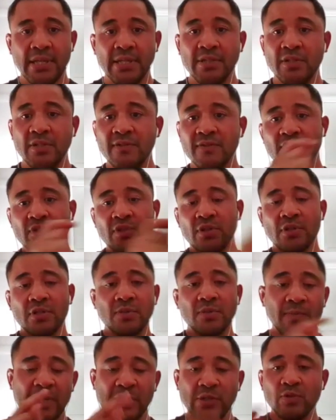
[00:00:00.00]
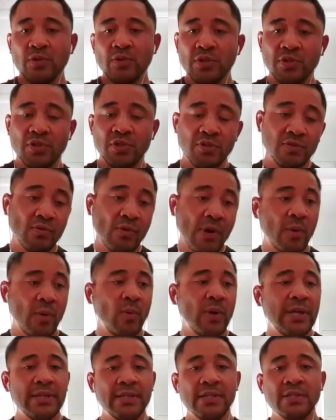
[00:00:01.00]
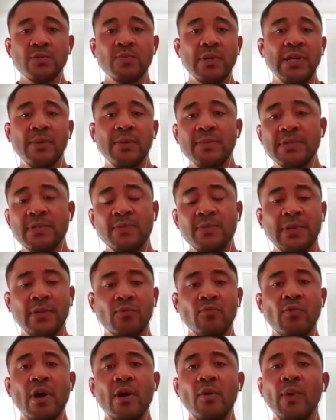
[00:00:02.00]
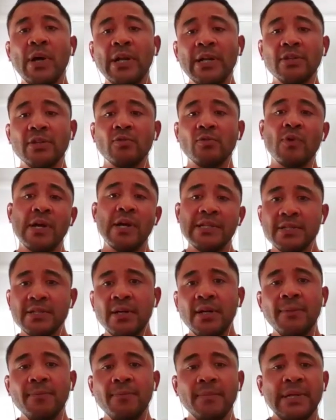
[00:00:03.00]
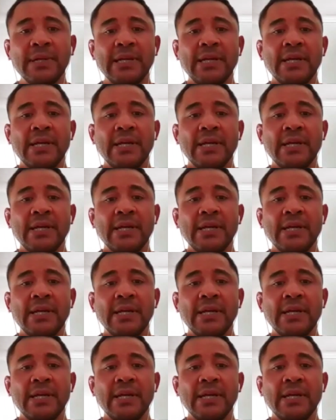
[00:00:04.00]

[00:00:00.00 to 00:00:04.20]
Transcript: and you just got to make sure you choose the right one. This one happened to be the right one at the right time.